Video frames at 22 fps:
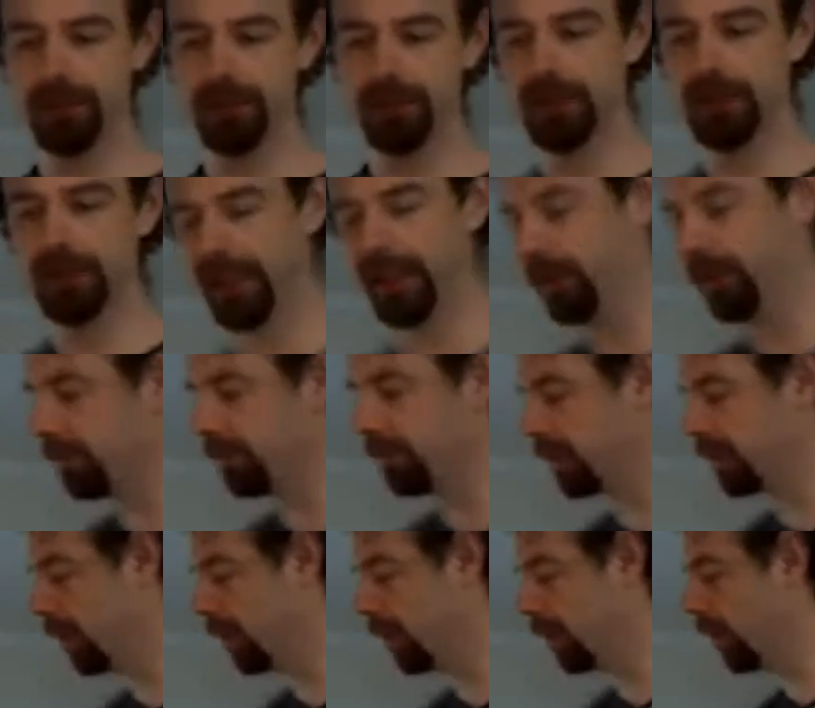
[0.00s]
I don't
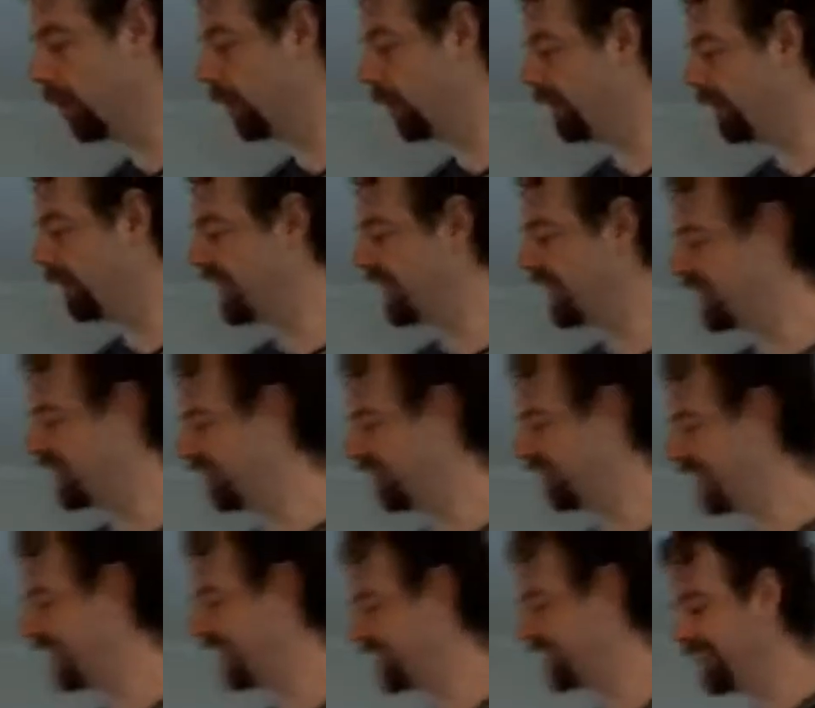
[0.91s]
hold with this
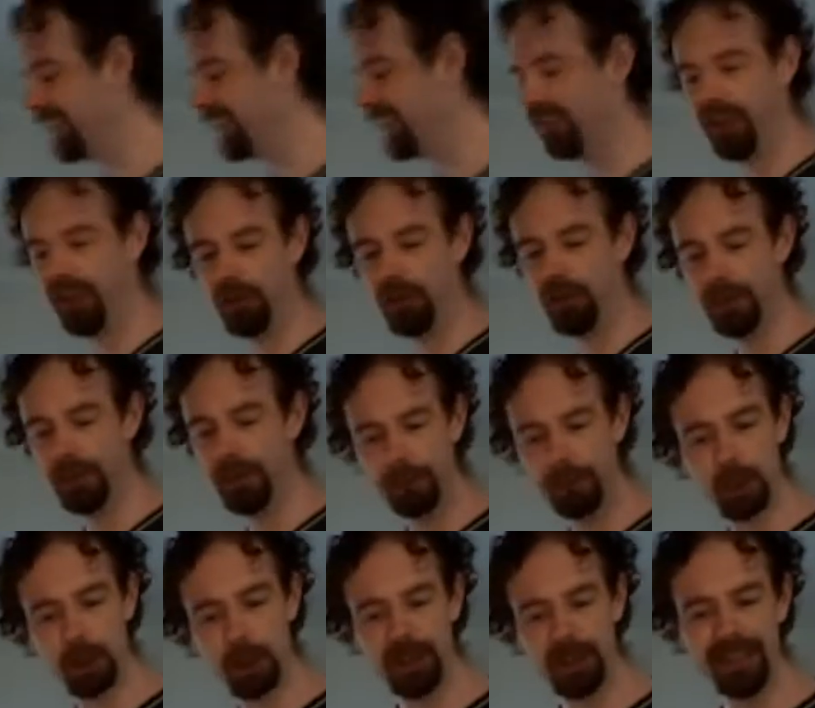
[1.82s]
fancy foreign
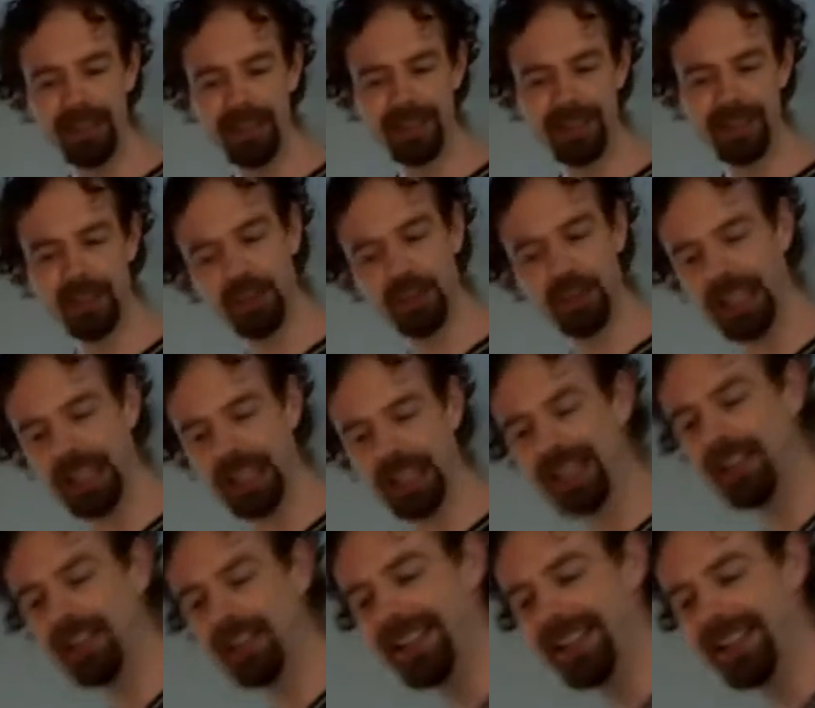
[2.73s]
muck, it's just
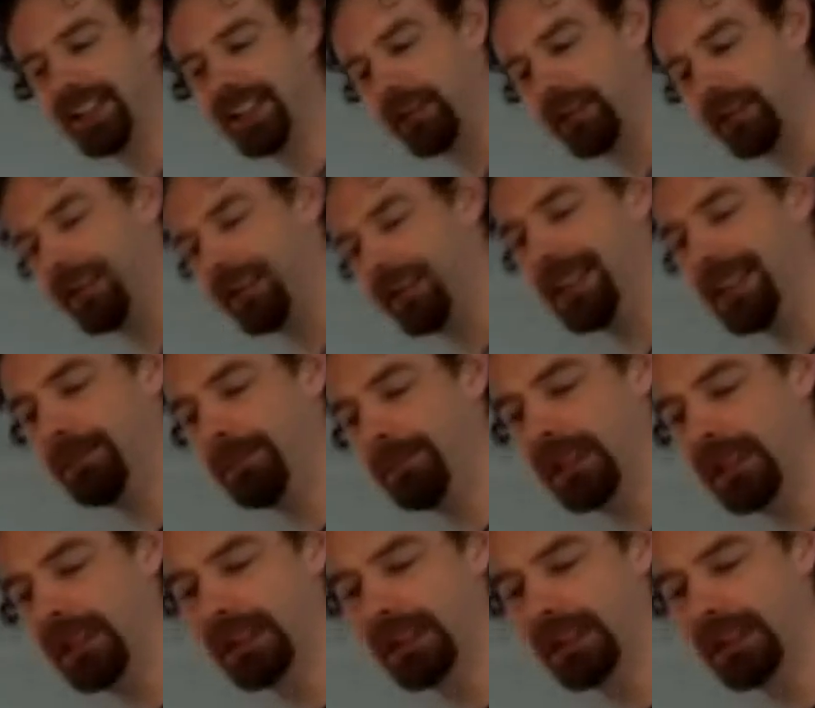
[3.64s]
English cream.